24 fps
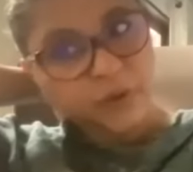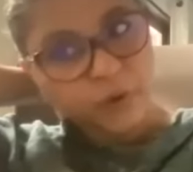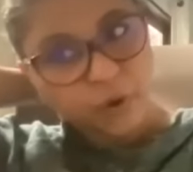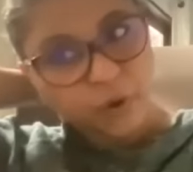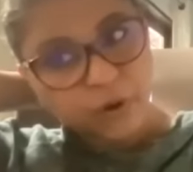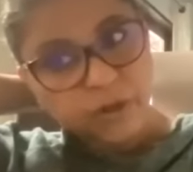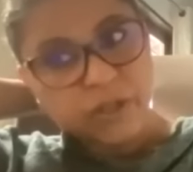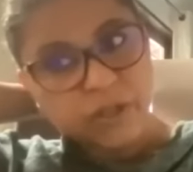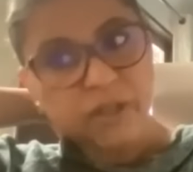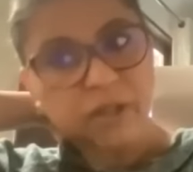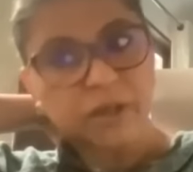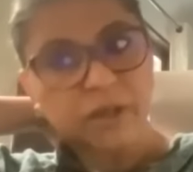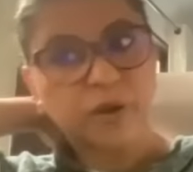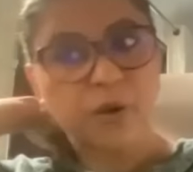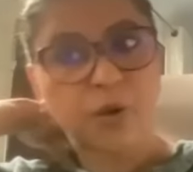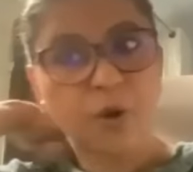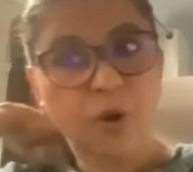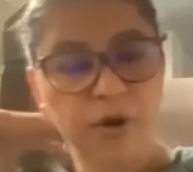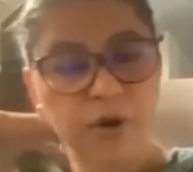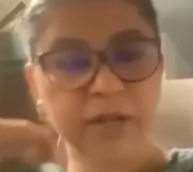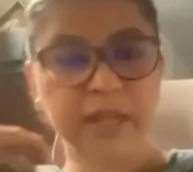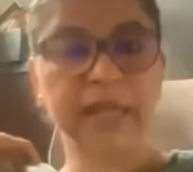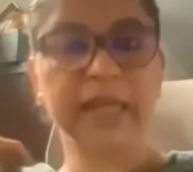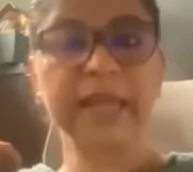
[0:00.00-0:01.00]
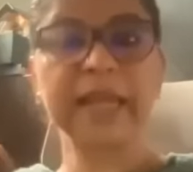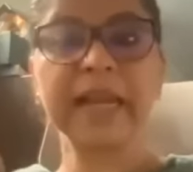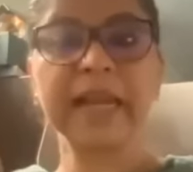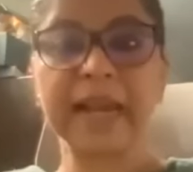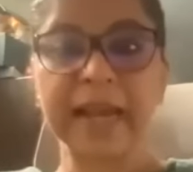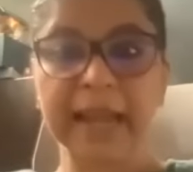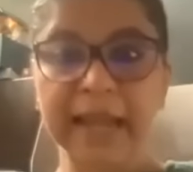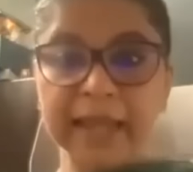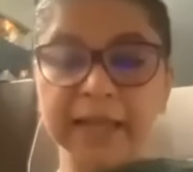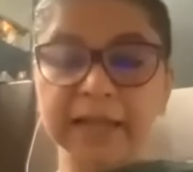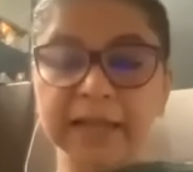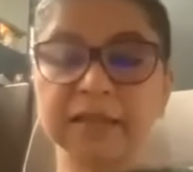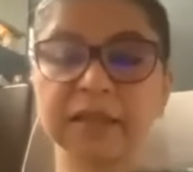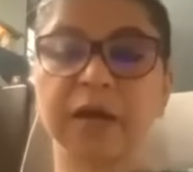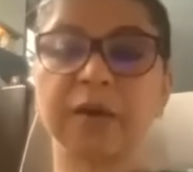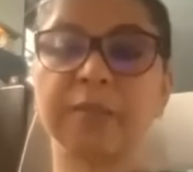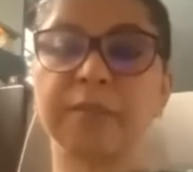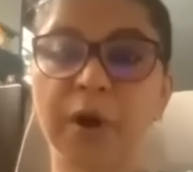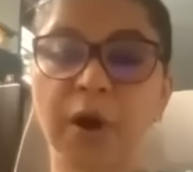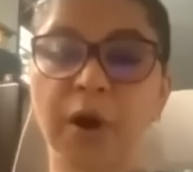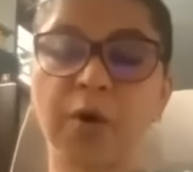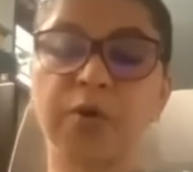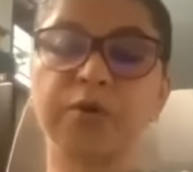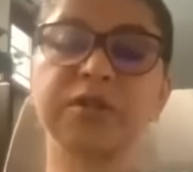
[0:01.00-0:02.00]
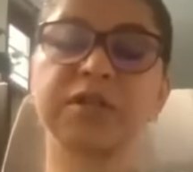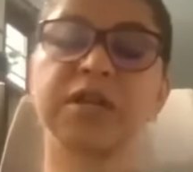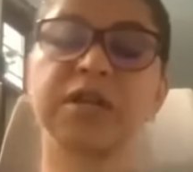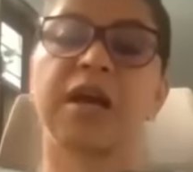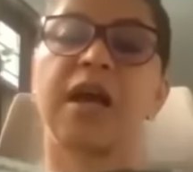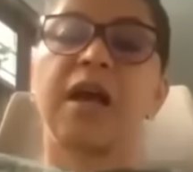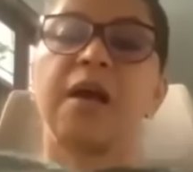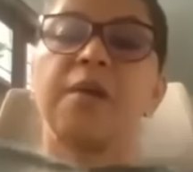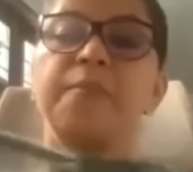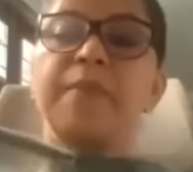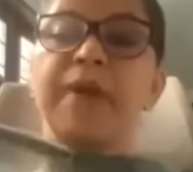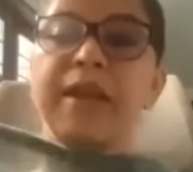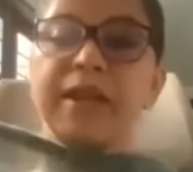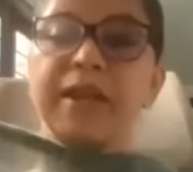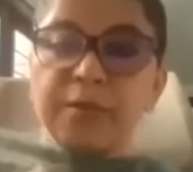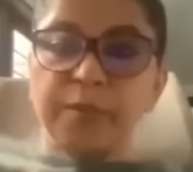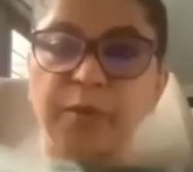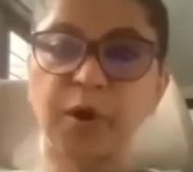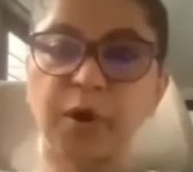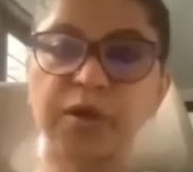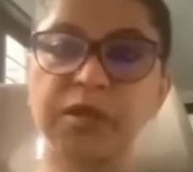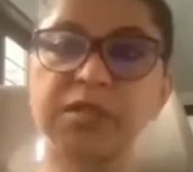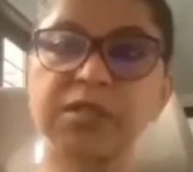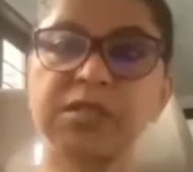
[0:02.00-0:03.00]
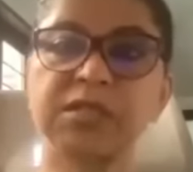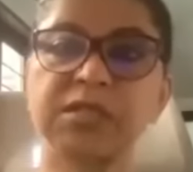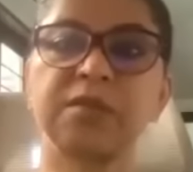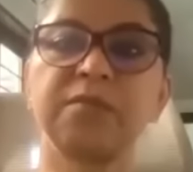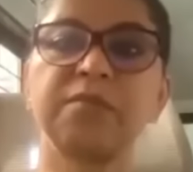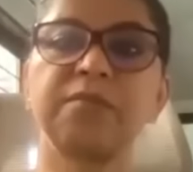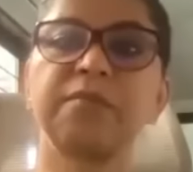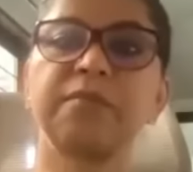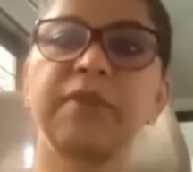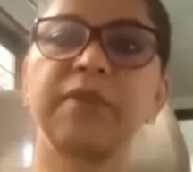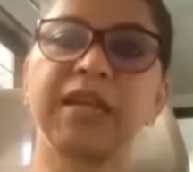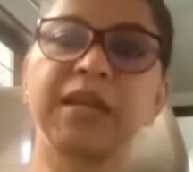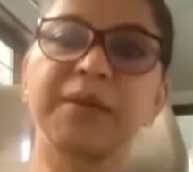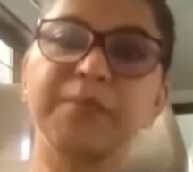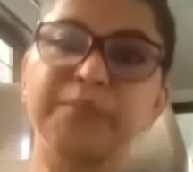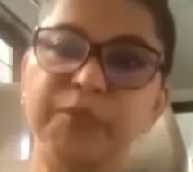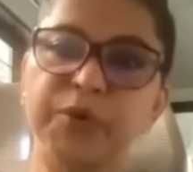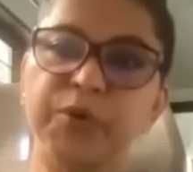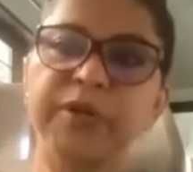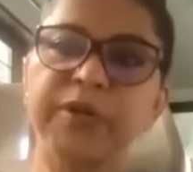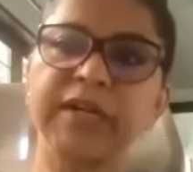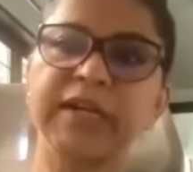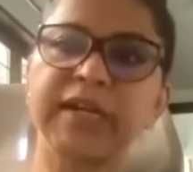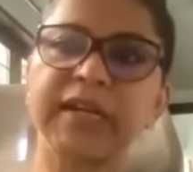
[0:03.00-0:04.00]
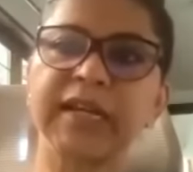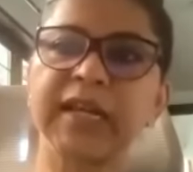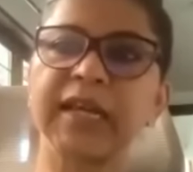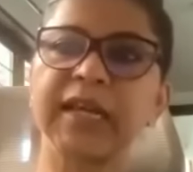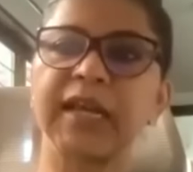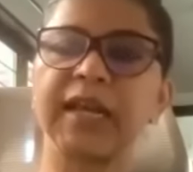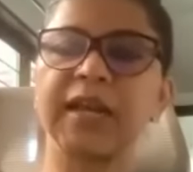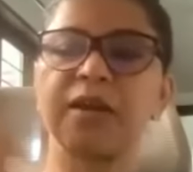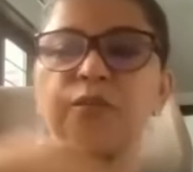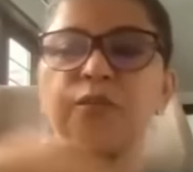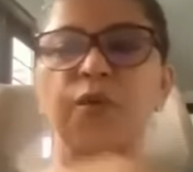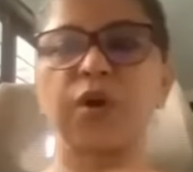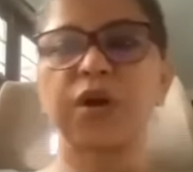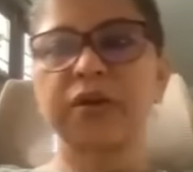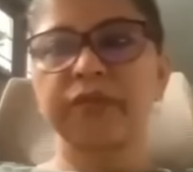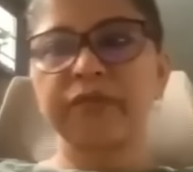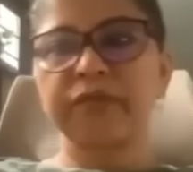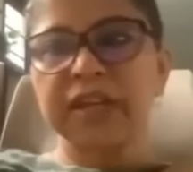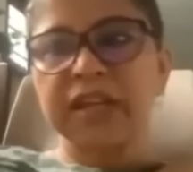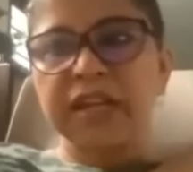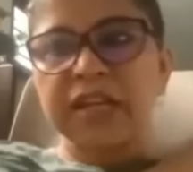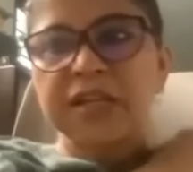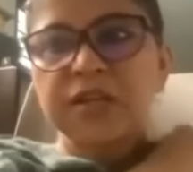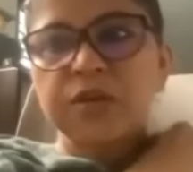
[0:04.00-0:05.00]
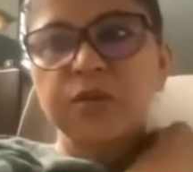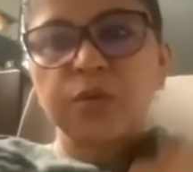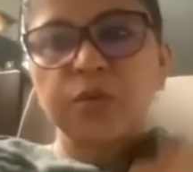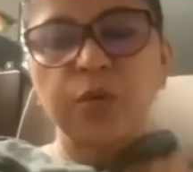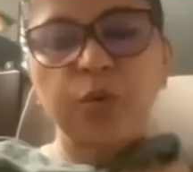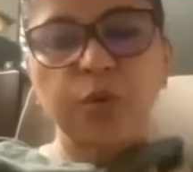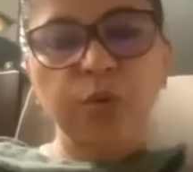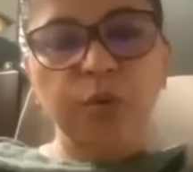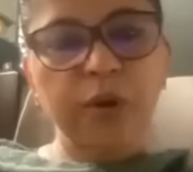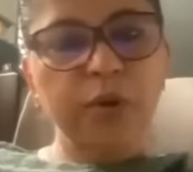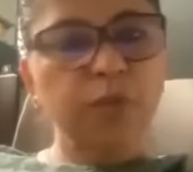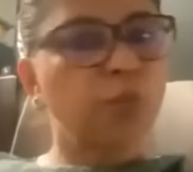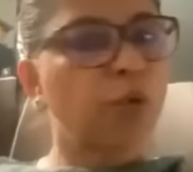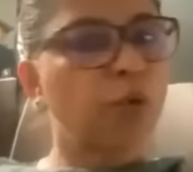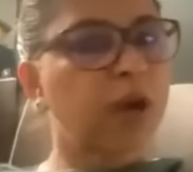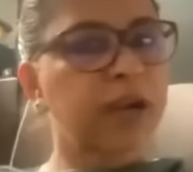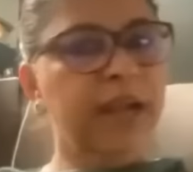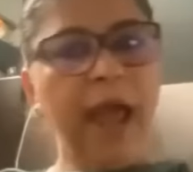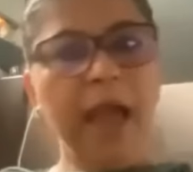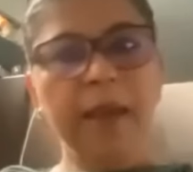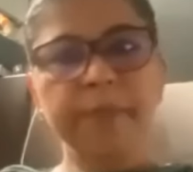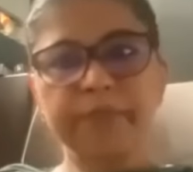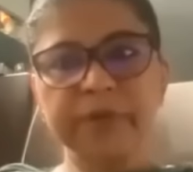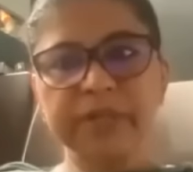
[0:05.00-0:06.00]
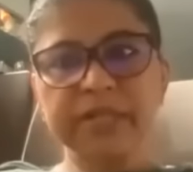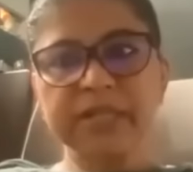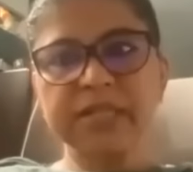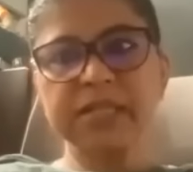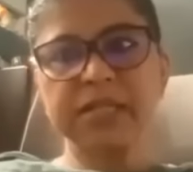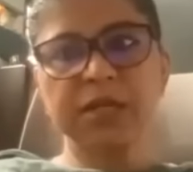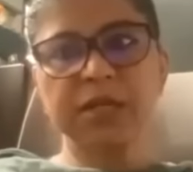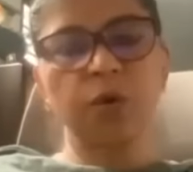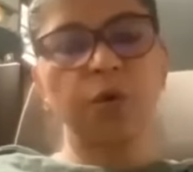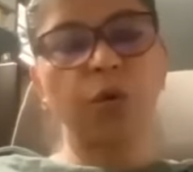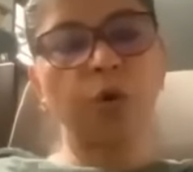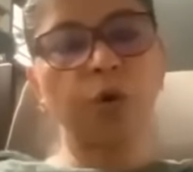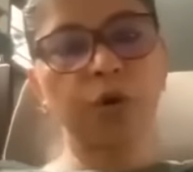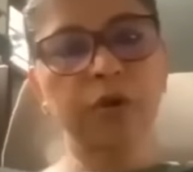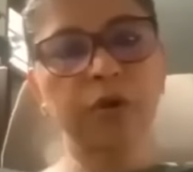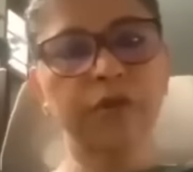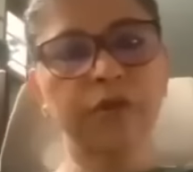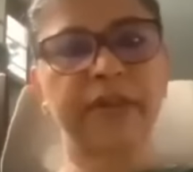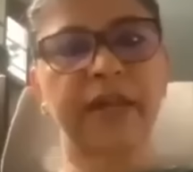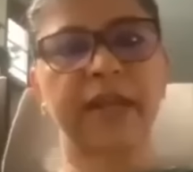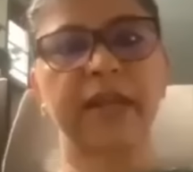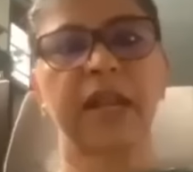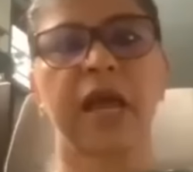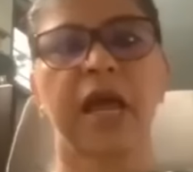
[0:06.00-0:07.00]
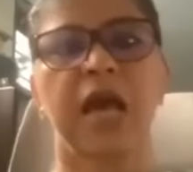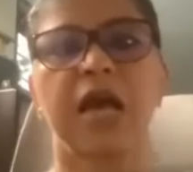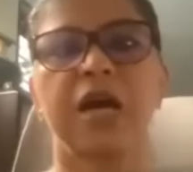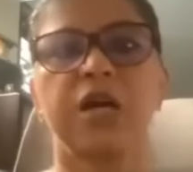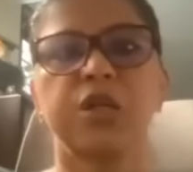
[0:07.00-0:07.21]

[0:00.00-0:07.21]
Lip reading: talked a lot in length about metabolism and immunity and what we need to go and what happens and all of that.